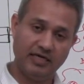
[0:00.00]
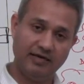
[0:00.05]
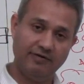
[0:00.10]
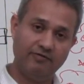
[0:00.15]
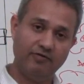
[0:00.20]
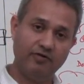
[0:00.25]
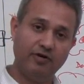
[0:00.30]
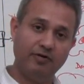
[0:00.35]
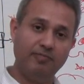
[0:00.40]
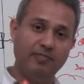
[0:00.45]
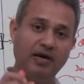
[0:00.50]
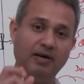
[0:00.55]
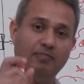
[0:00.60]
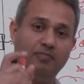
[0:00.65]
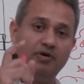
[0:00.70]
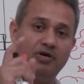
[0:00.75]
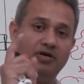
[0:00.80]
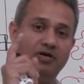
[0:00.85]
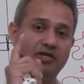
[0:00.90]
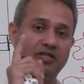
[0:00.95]
if you
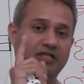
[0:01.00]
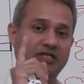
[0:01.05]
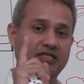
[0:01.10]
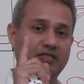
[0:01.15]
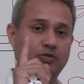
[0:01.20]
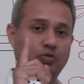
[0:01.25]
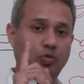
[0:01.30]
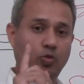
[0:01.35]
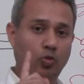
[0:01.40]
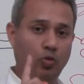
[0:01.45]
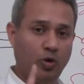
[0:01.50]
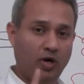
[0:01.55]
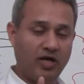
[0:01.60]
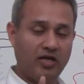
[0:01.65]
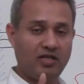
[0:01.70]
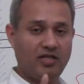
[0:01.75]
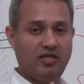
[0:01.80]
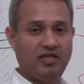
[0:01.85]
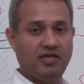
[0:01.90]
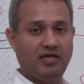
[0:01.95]
remembered this
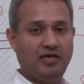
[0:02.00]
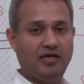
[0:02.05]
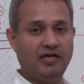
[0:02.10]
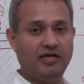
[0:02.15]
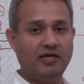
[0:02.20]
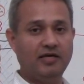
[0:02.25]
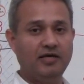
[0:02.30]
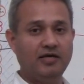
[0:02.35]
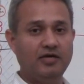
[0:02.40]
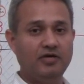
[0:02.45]
one thing,